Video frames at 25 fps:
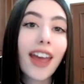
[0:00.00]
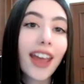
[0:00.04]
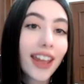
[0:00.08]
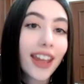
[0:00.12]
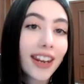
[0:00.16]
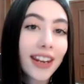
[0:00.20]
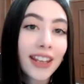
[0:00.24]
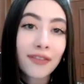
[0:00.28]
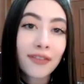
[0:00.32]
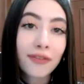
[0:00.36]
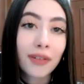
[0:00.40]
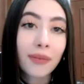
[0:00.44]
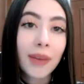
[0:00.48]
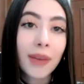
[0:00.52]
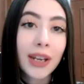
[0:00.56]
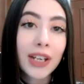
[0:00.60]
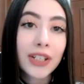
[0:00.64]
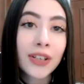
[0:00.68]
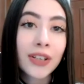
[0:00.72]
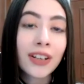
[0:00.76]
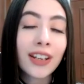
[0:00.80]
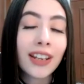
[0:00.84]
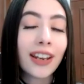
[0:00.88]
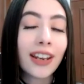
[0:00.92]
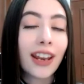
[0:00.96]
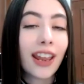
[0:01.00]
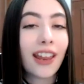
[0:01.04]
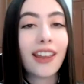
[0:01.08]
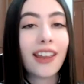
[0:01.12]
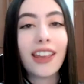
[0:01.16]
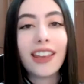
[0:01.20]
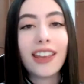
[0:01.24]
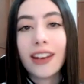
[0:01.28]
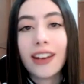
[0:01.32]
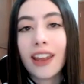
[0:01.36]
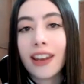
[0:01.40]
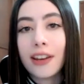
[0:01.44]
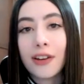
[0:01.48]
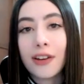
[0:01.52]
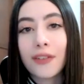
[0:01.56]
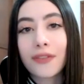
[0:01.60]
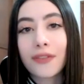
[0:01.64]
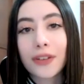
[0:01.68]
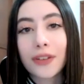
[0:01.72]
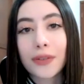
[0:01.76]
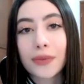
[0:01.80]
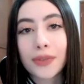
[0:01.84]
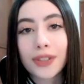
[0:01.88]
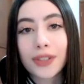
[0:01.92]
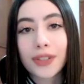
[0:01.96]
any information in any of
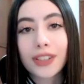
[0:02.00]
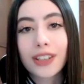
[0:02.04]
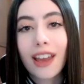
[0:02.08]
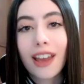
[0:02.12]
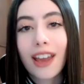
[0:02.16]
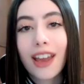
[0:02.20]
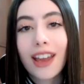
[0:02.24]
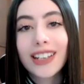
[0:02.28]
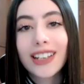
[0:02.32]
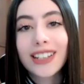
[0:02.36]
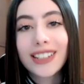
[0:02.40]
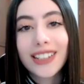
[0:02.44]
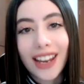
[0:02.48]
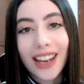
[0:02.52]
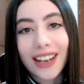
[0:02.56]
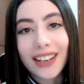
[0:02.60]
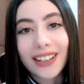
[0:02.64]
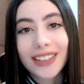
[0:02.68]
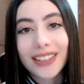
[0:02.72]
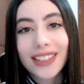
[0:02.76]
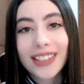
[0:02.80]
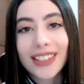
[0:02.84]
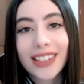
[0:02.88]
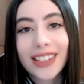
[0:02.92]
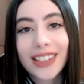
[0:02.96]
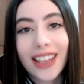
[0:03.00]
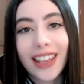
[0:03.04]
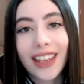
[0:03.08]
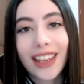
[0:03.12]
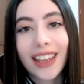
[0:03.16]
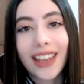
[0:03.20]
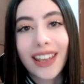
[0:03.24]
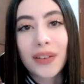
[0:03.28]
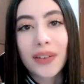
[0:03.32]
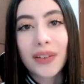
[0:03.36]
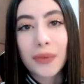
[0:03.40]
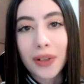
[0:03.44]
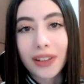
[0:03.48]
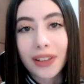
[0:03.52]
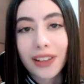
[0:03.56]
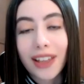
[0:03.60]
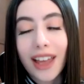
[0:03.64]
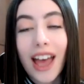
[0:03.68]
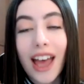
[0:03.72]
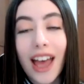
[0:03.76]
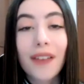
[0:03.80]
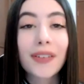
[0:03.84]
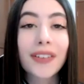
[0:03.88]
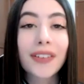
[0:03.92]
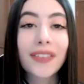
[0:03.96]
those channels. And well,
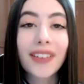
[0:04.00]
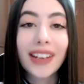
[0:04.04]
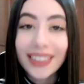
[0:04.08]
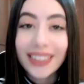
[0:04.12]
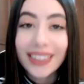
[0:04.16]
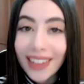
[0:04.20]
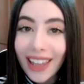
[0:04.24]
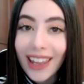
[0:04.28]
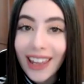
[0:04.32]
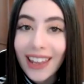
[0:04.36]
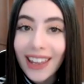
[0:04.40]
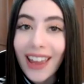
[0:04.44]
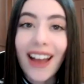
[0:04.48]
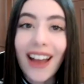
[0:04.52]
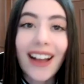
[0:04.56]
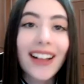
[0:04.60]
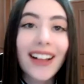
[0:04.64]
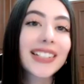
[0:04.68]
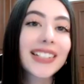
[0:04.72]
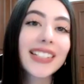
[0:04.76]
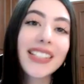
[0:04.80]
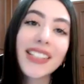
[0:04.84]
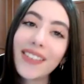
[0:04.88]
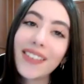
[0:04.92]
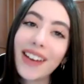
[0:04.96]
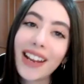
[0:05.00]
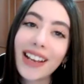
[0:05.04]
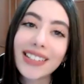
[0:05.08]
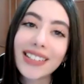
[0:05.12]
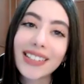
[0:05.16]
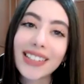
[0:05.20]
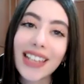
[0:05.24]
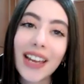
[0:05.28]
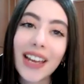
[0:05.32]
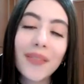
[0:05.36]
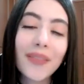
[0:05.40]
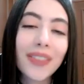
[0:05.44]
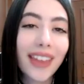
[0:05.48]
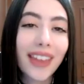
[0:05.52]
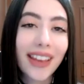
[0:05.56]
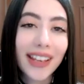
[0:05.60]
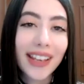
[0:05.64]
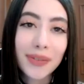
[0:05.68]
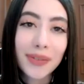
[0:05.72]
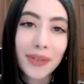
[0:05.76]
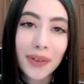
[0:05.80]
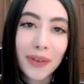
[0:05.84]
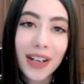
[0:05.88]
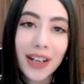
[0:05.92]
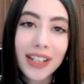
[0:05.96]
have a great day. I'll see you next time.
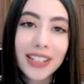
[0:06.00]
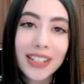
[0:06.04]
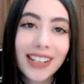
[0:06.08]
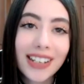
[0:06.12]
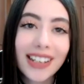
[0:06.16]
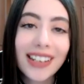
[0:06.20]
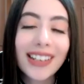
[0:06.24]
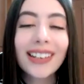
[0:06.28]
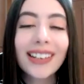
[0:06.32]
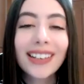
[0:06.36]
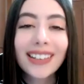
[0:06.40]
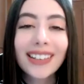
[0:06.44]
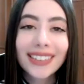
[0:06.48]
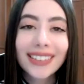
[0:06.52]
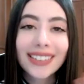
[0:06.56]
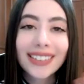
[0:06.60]
Thanks for watching.